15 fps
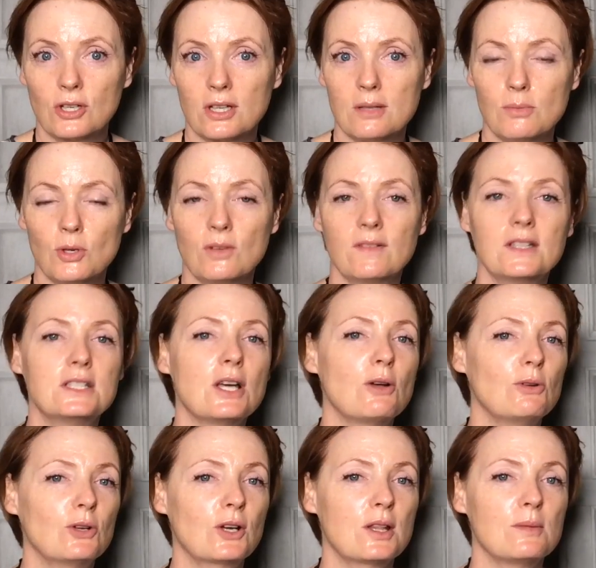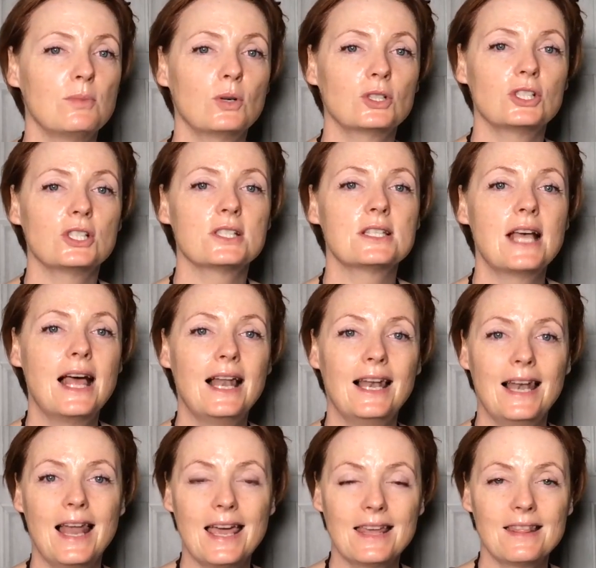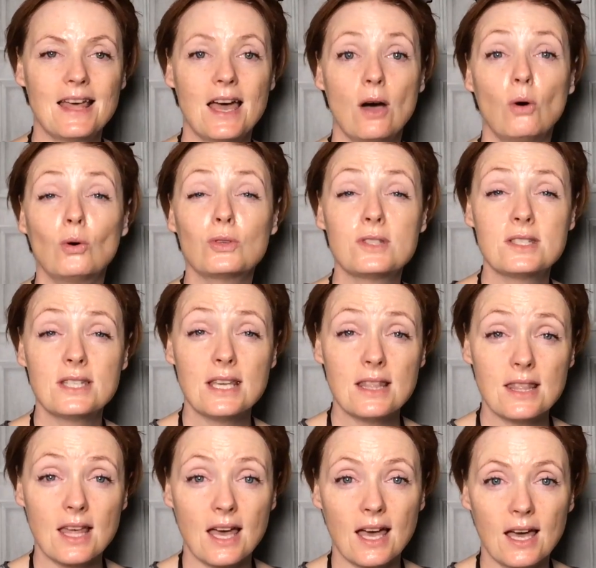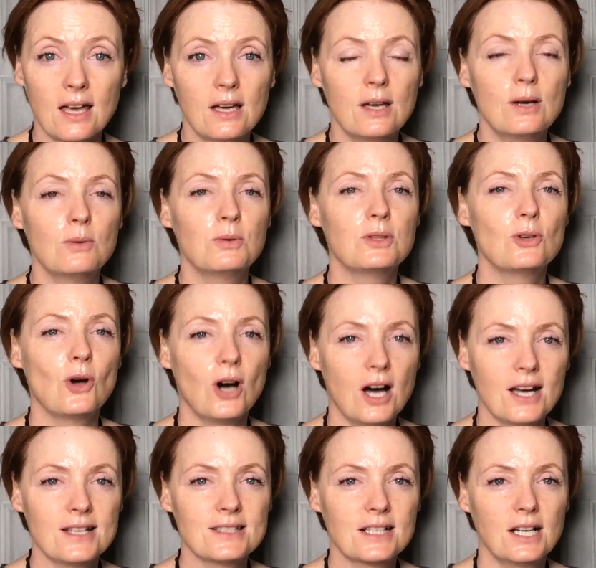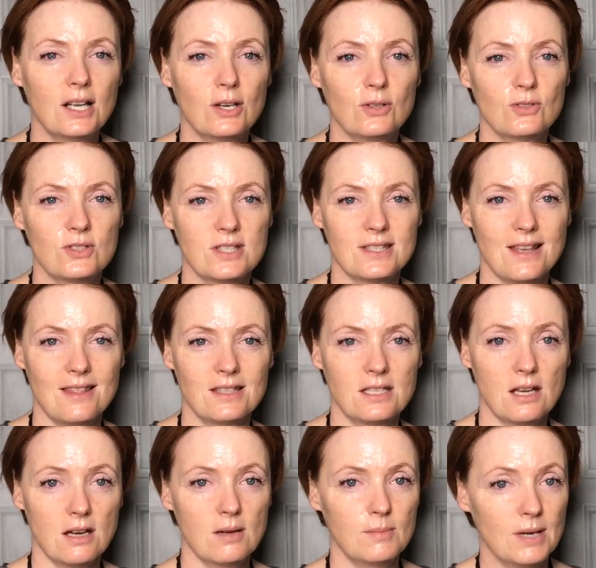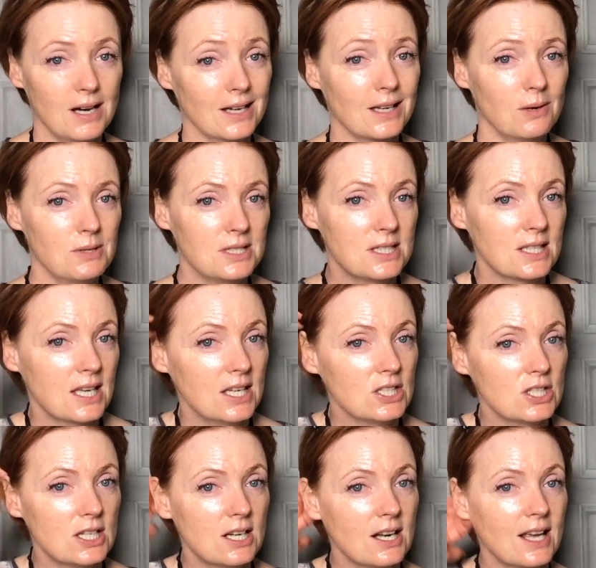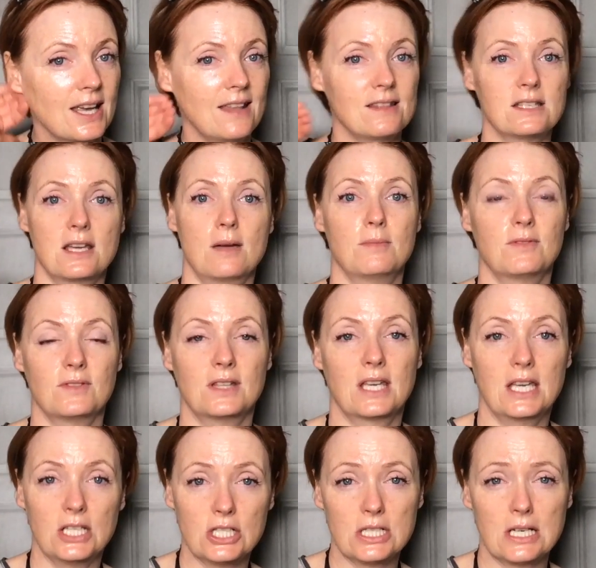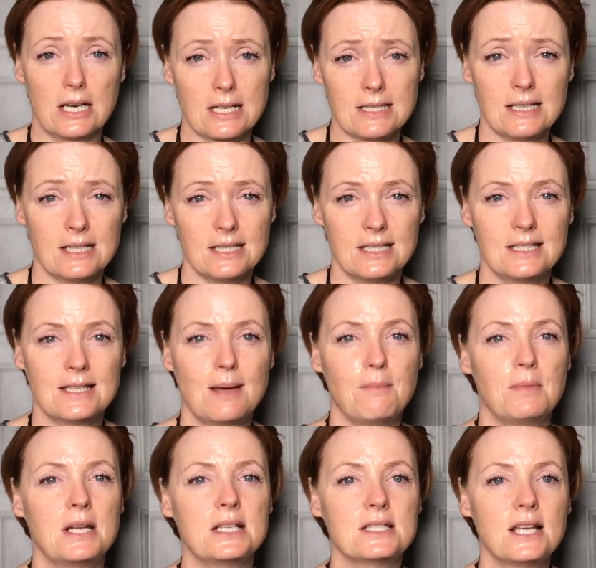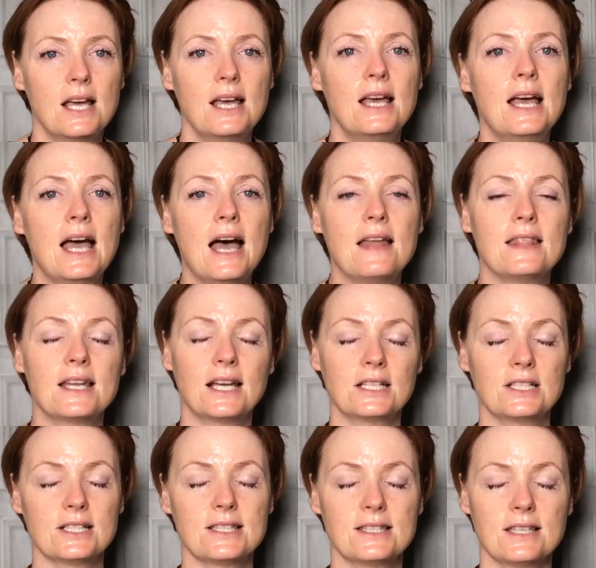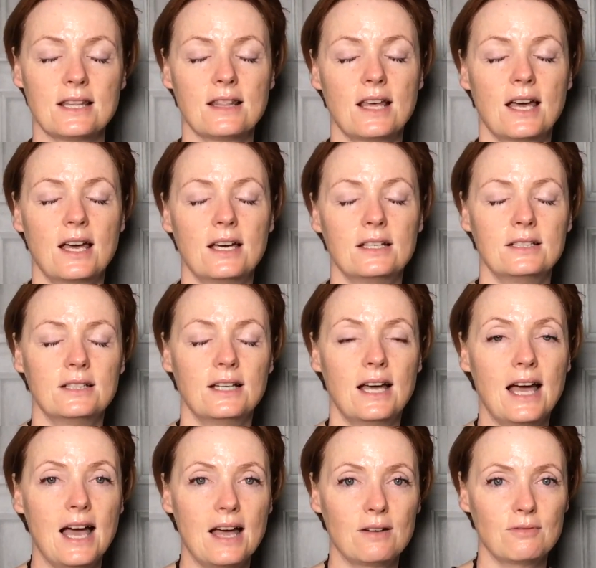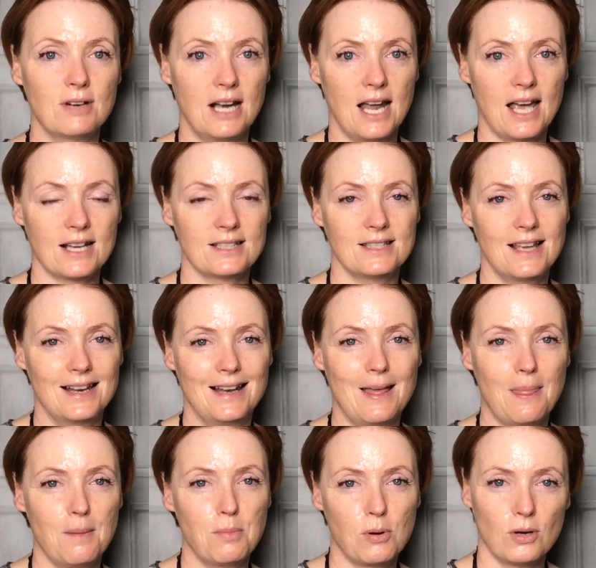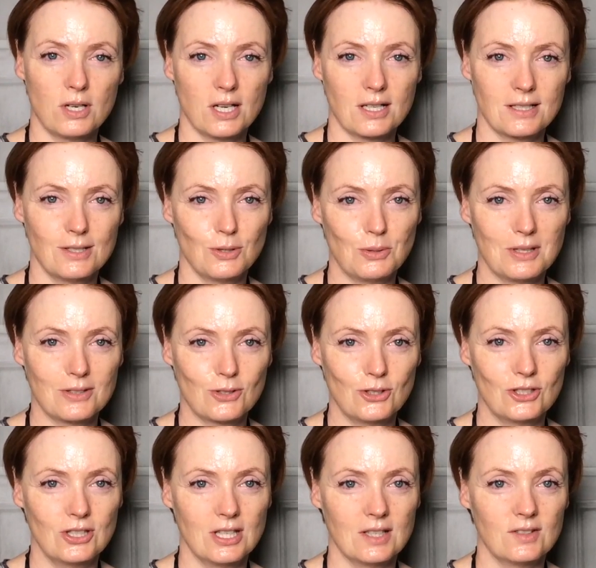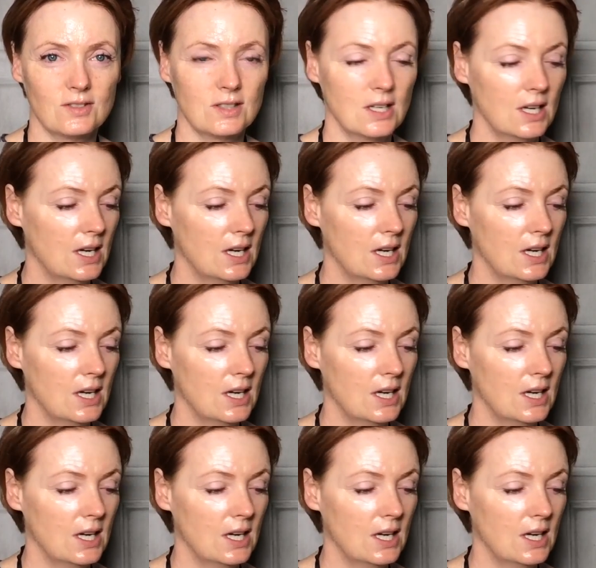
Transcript: look at the movie, don't look at the book, just lay there or sit there with your eyes closed, set the timer. I go into the kitchen and I get the timer from the kitchen and I set it to 10 minutes. And then I just sit there and relax and let the product do its goodness.